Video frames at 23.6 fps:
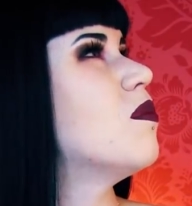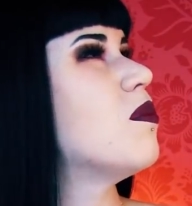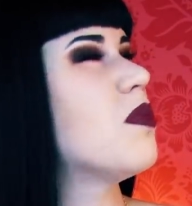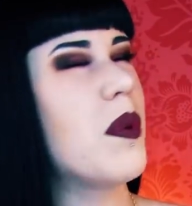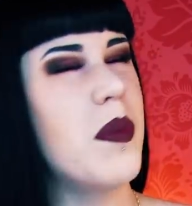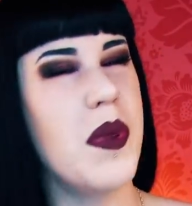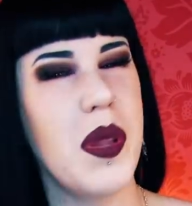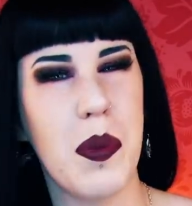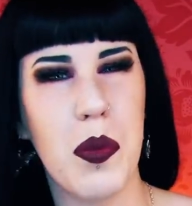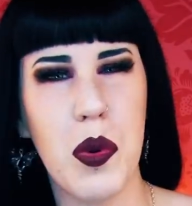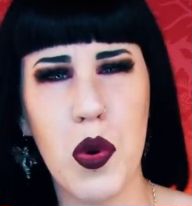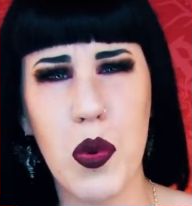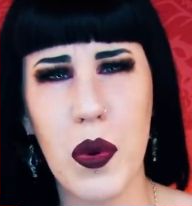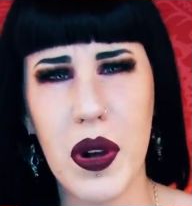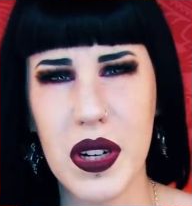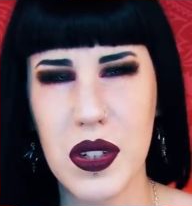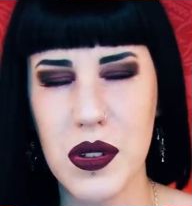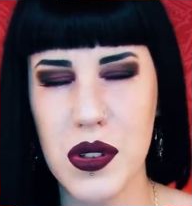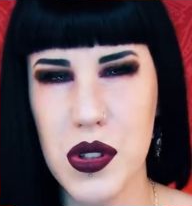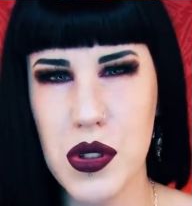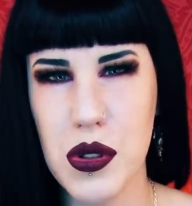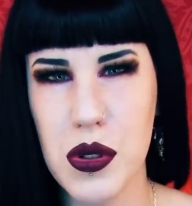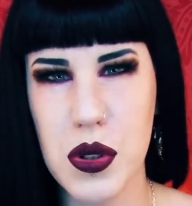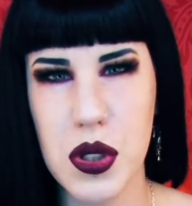probably put one
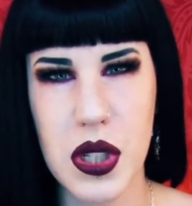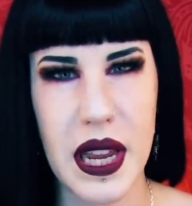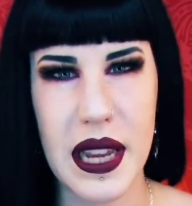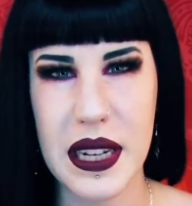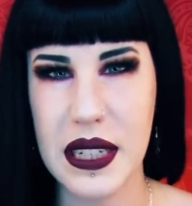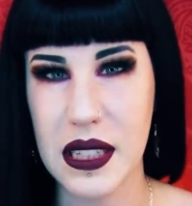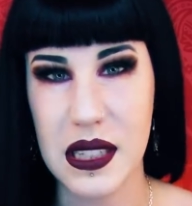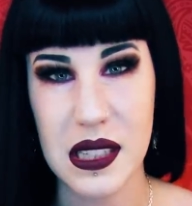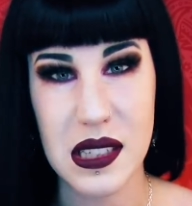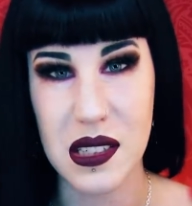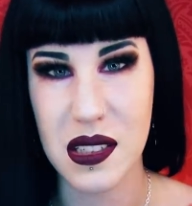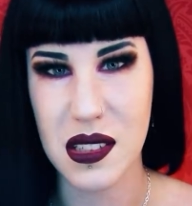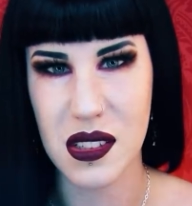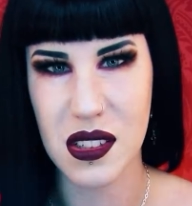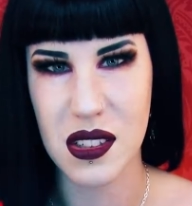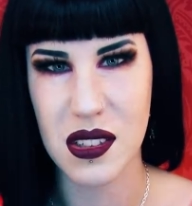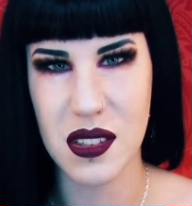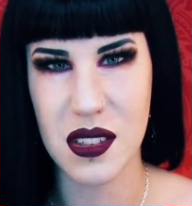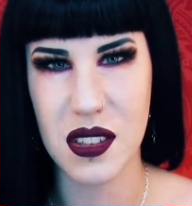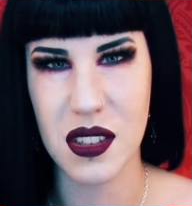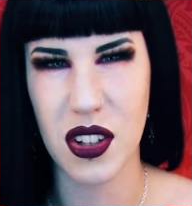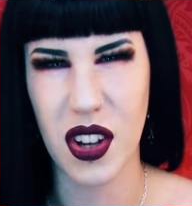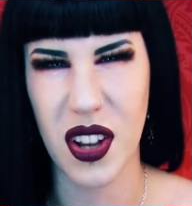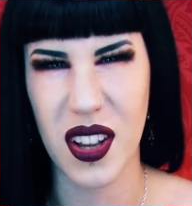or two chandeliers and
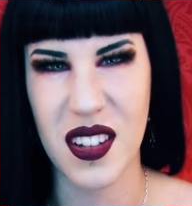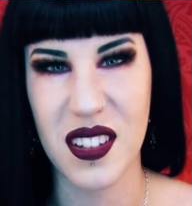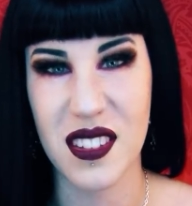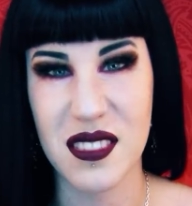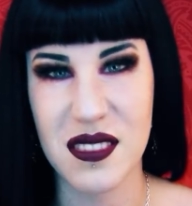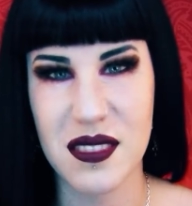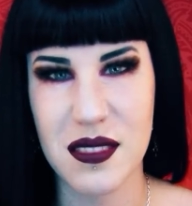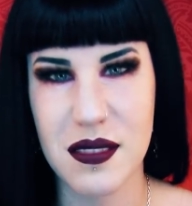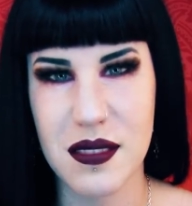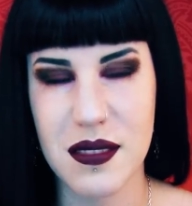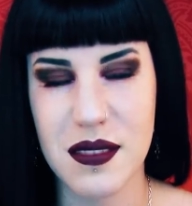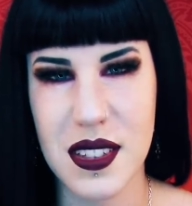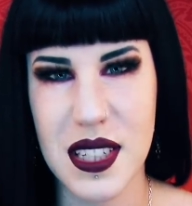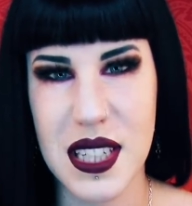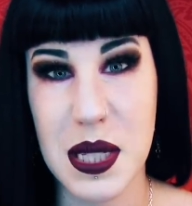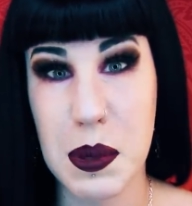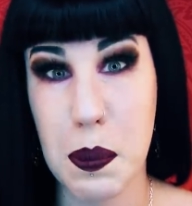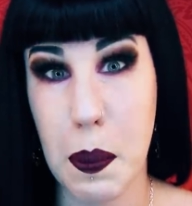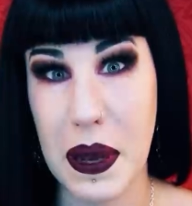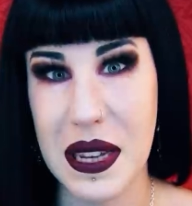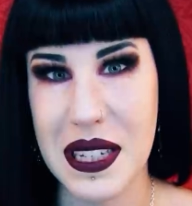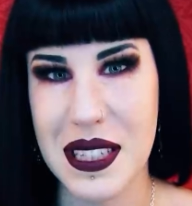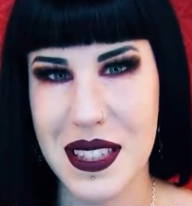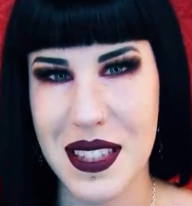just kind of
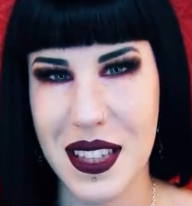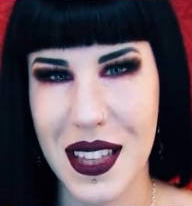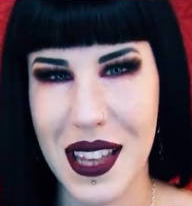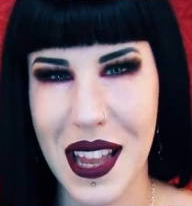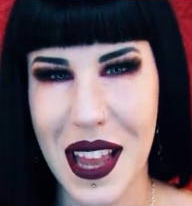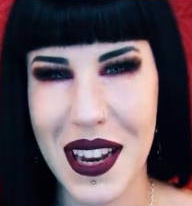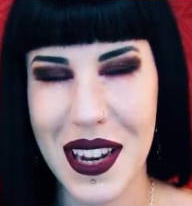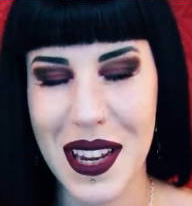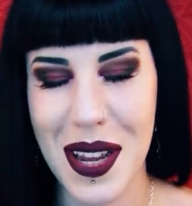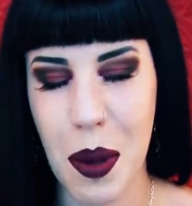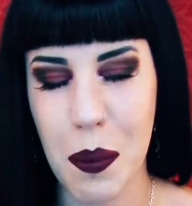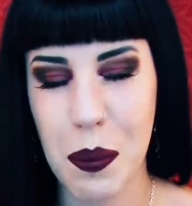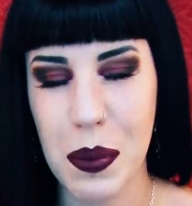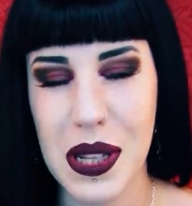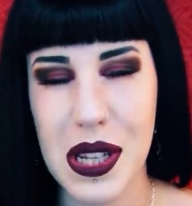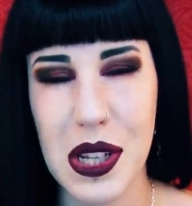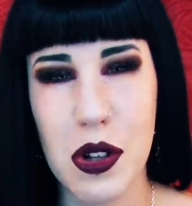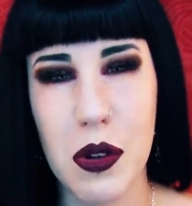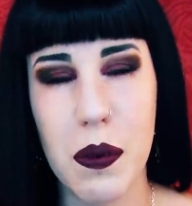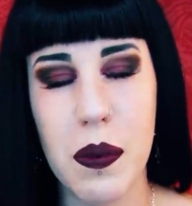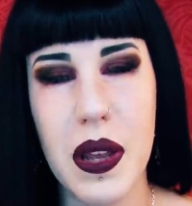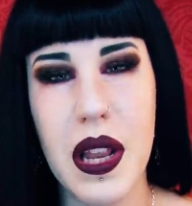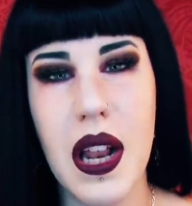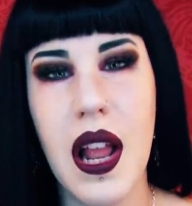spice the lighting up a
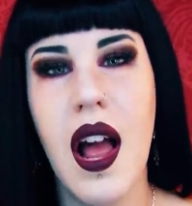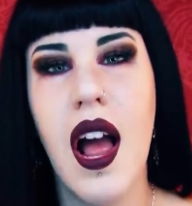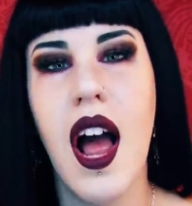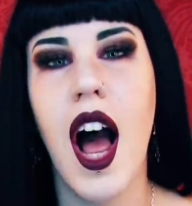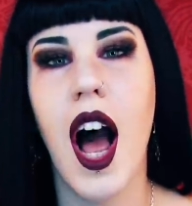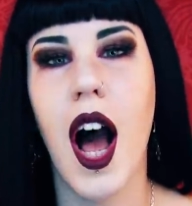little bit.